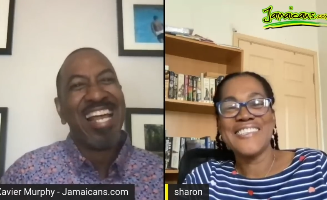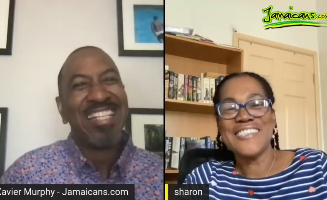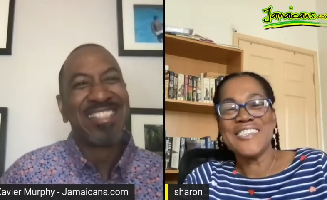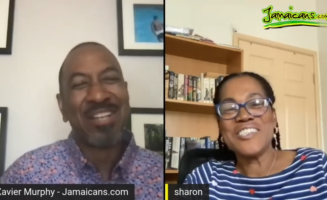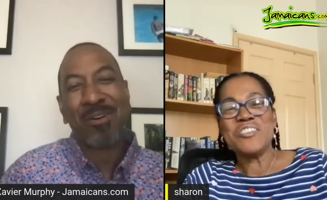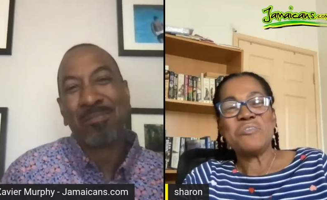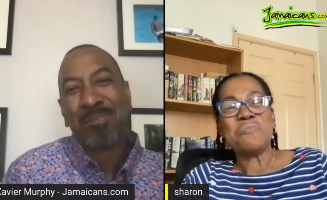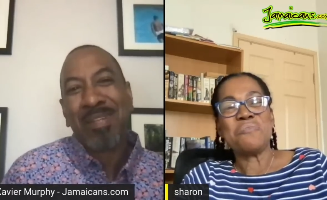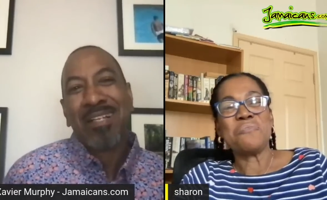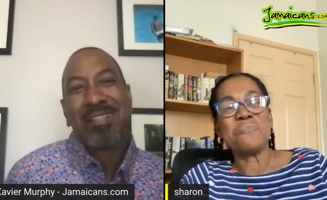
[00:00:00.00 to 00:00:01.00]
Speaker 1: So
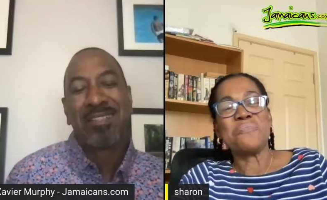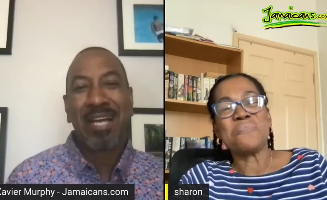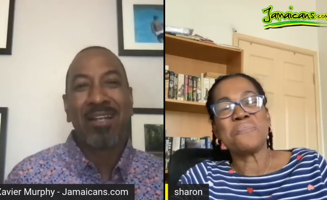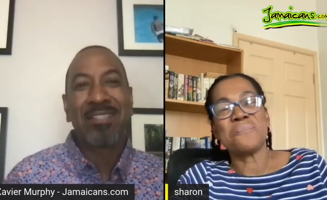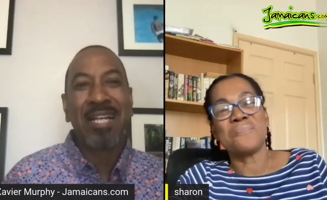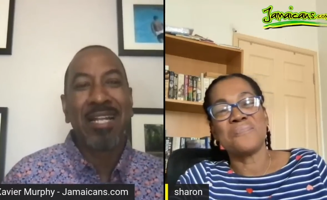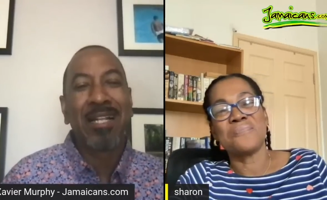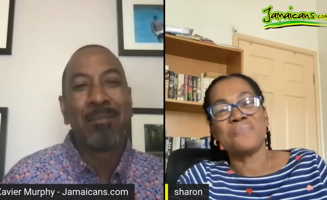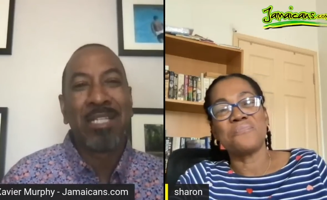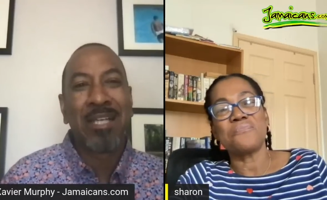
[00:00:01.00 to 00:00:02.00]
tell us a
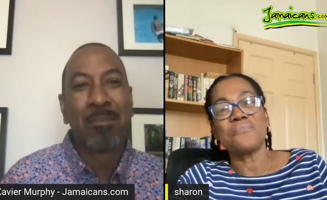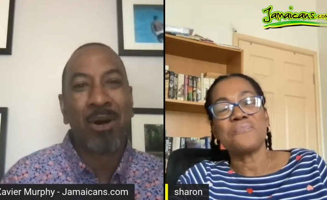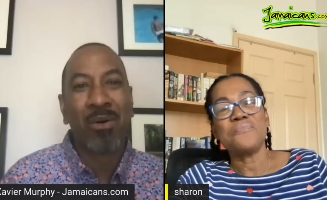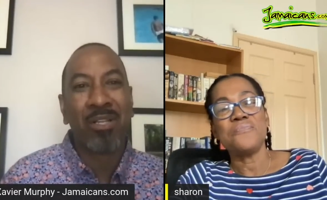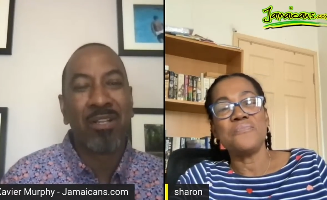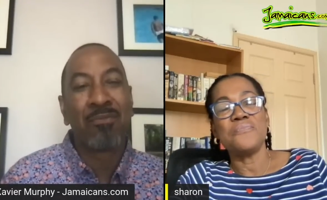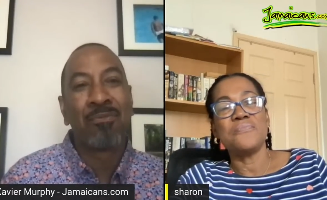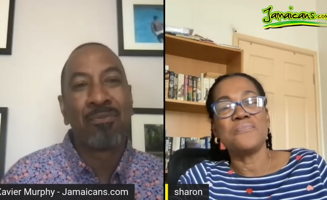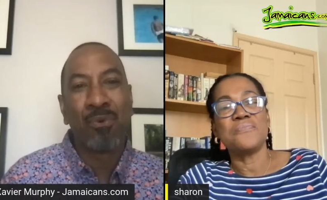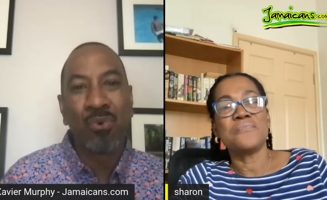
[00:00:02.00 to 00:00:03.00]
little bit about the
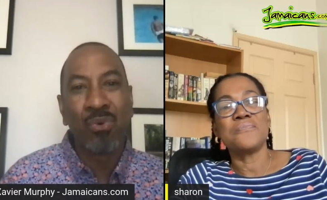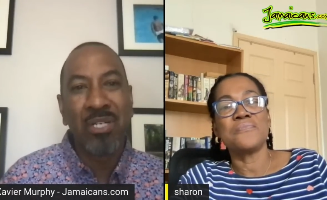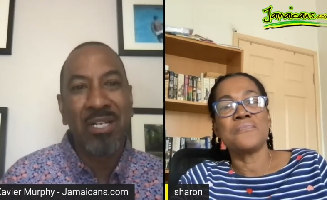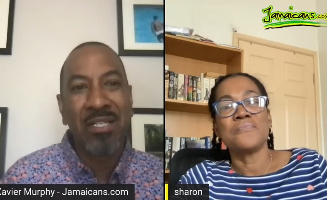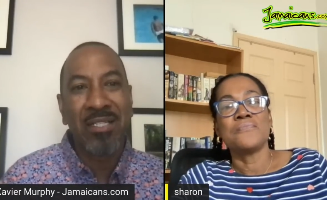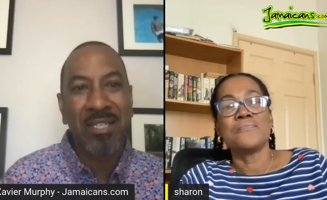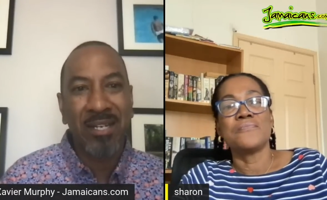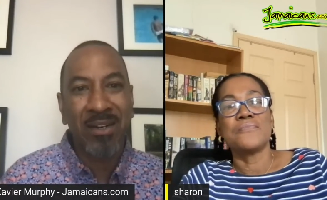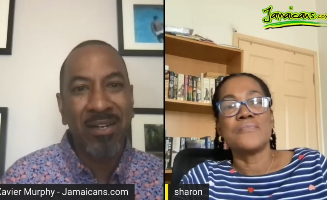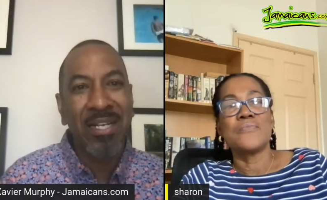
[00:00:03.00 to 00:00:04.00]
food
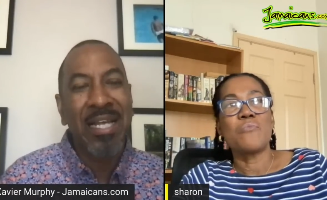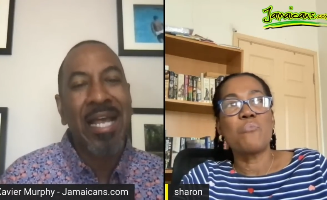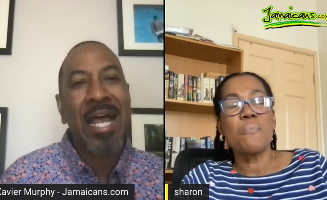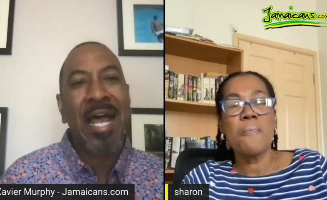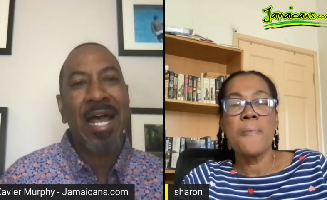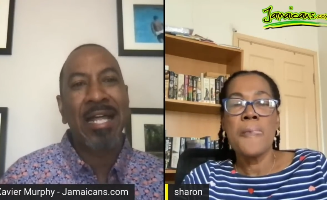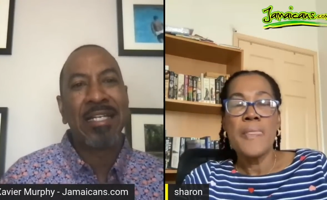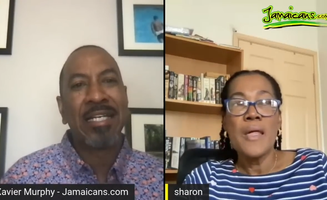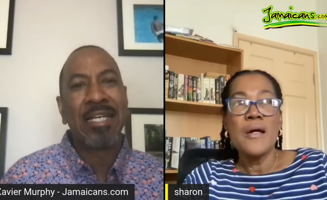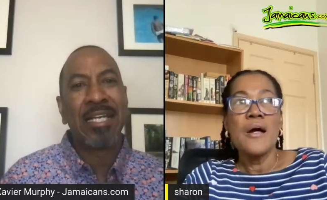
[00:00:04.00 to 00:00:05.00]
there,
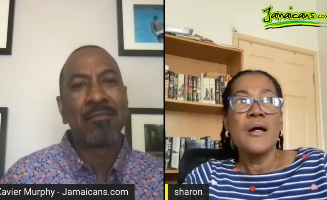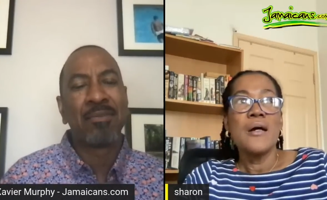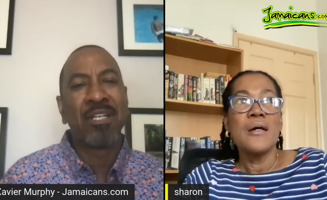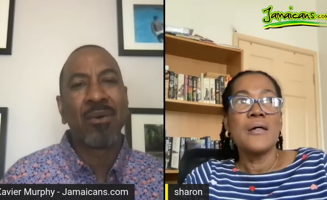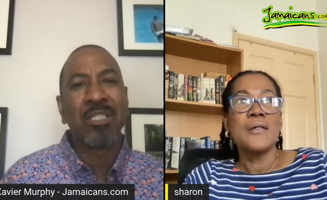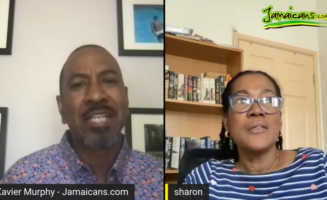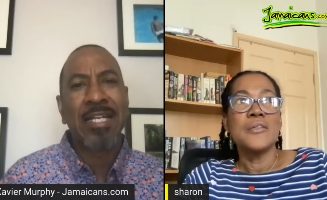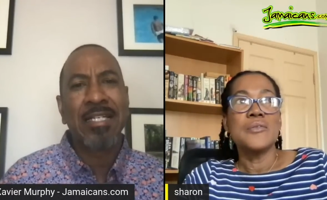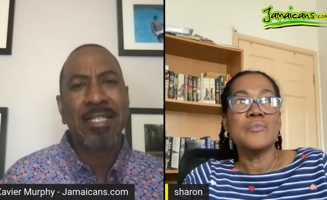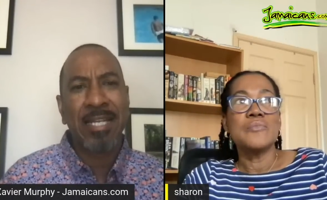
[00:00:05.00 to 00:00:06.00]
and if there was a
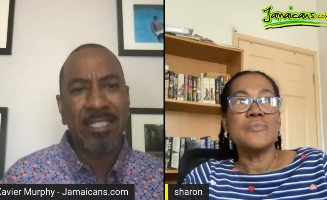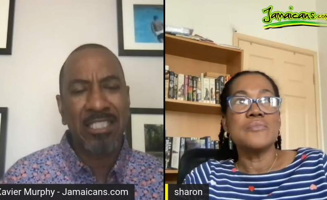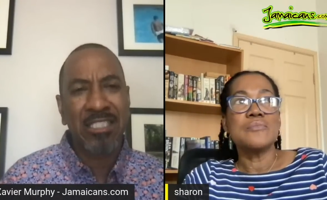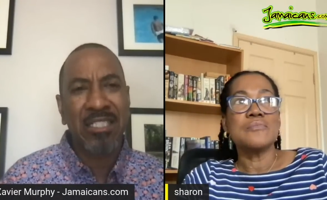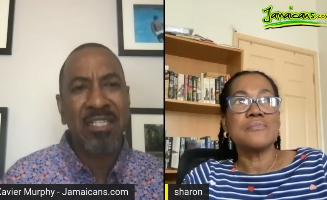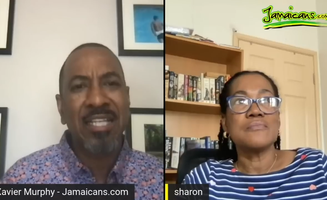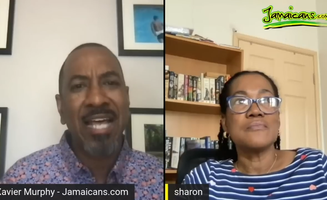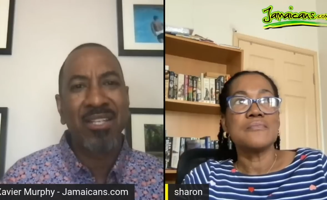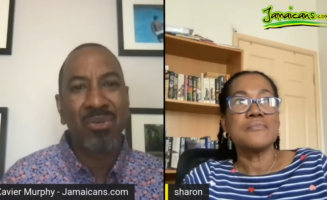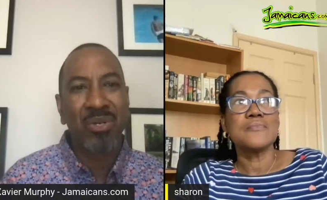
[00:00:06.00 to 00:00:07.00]
dish
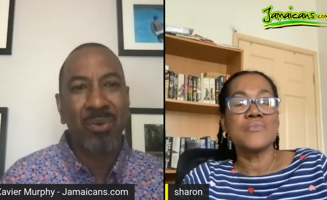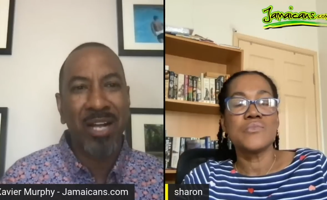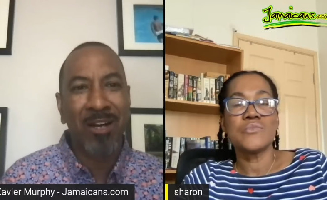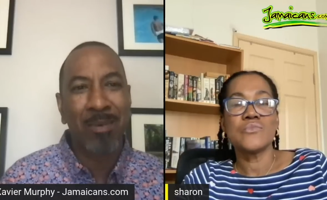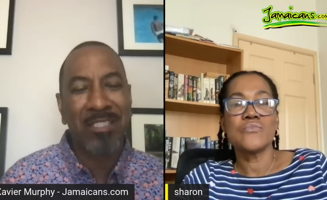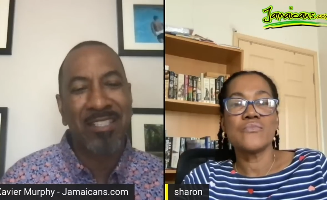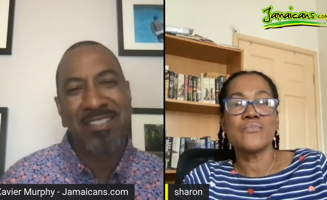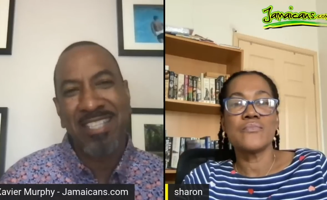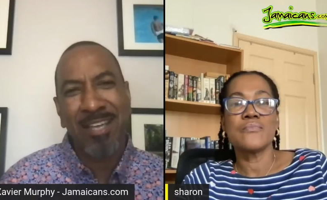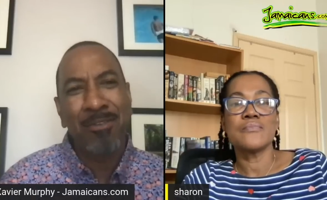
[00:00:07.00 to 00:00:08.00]
that you would recommend. So
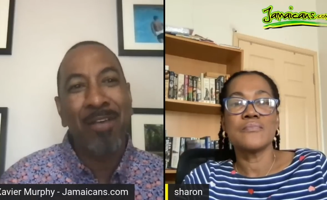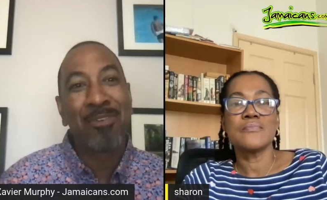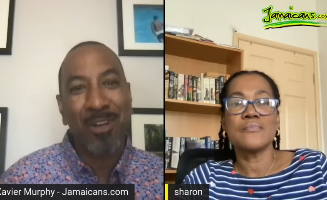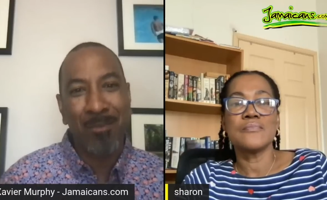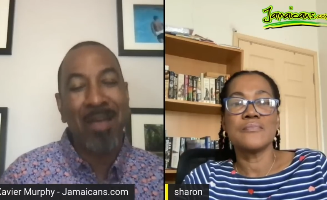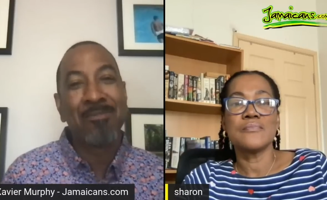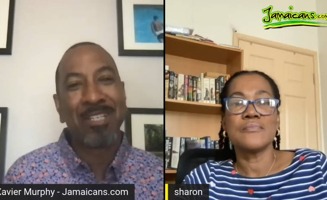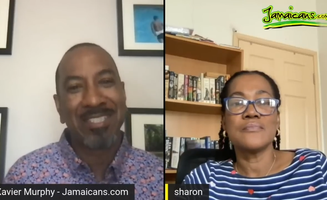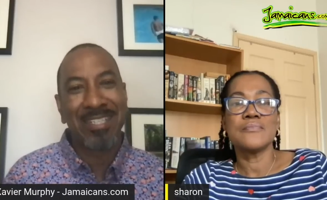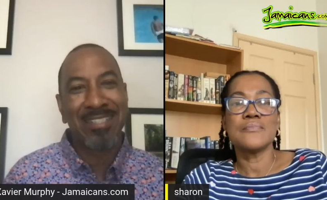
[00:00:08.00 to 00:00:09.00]
Xavier, if you come and
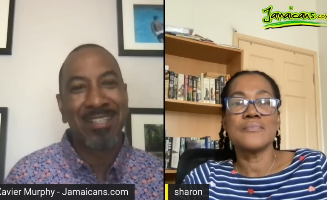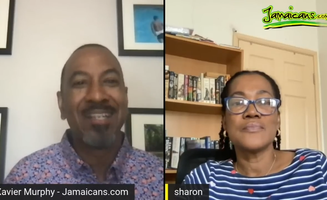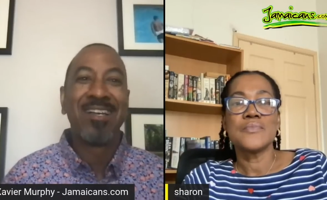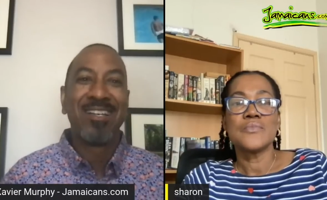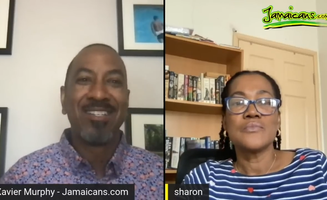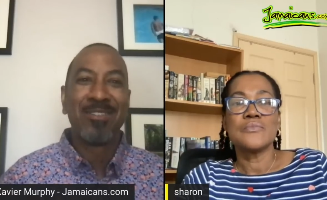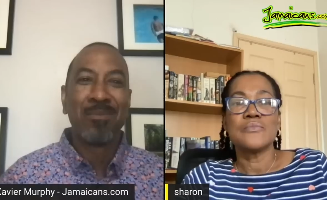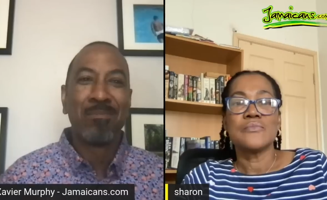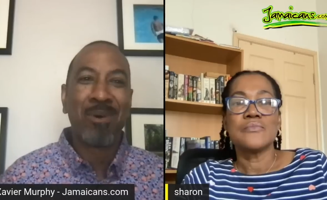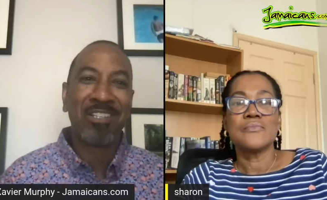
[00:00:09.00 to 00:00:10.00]
visit, you
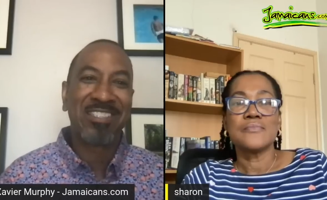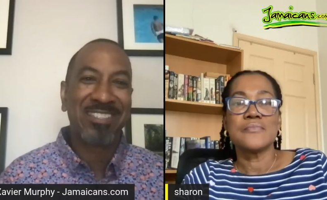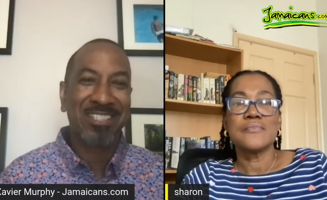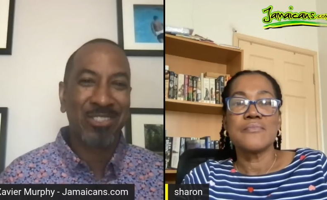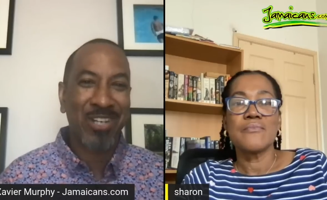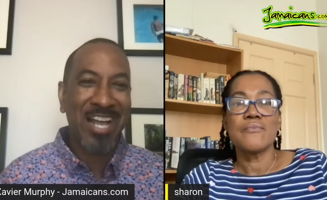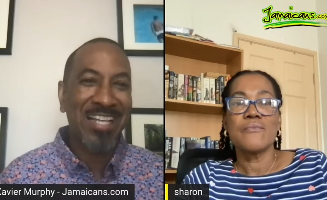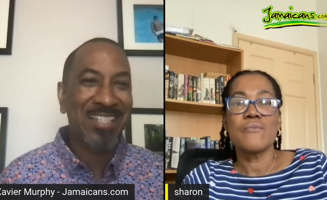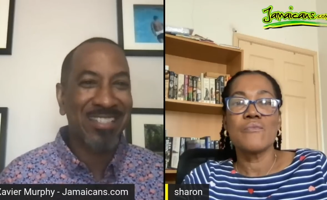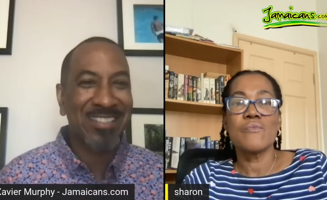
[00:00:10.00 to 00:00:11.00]
must
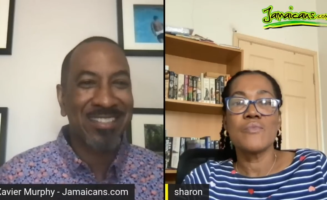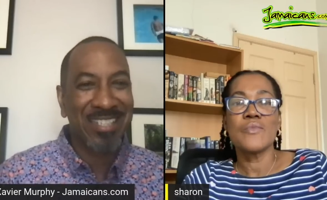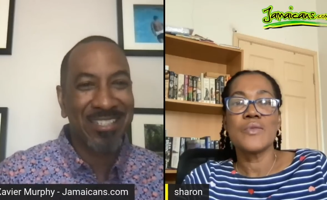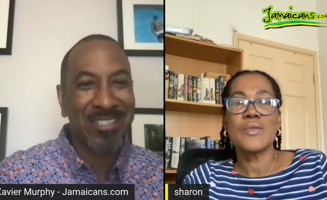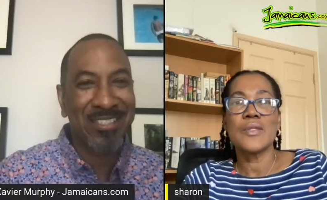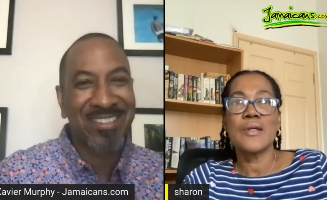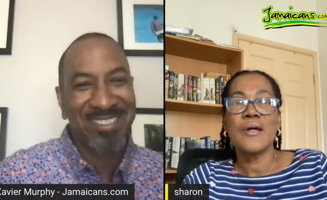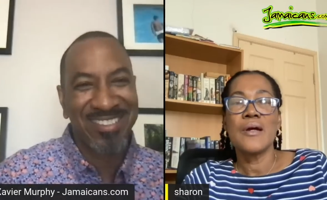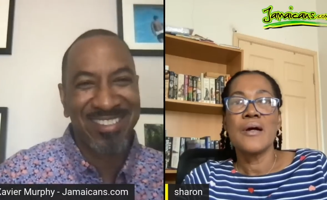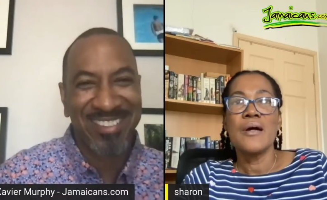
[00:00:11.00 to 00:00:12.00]
try this dish.
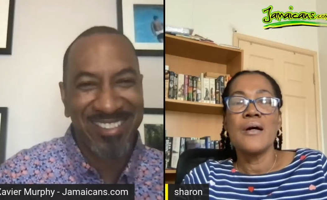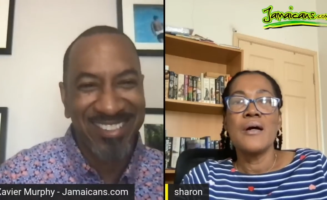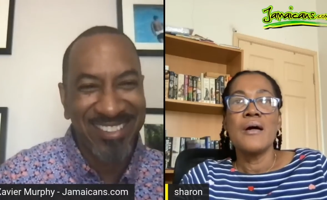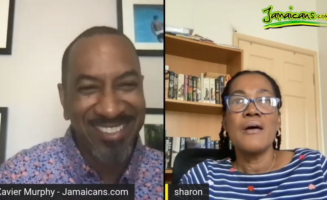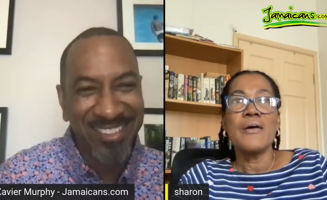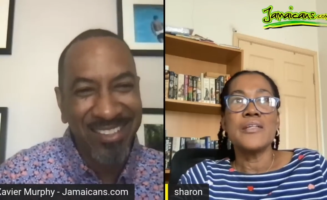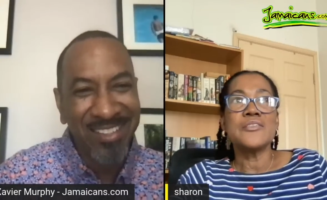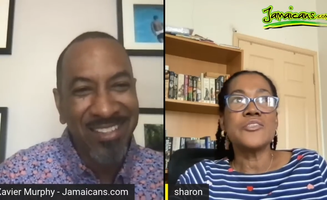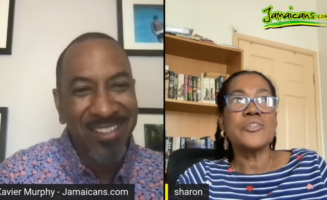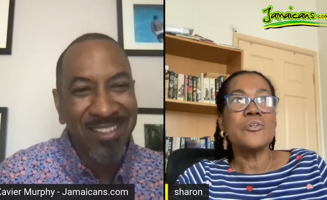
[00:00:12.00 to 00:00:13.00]
Speaker 2: All
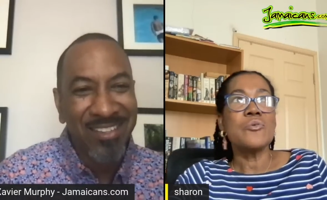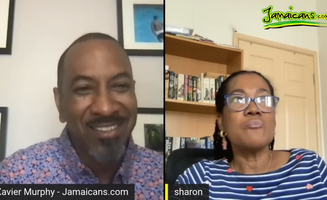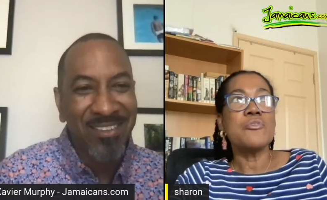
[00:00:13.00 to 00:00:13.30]
right. So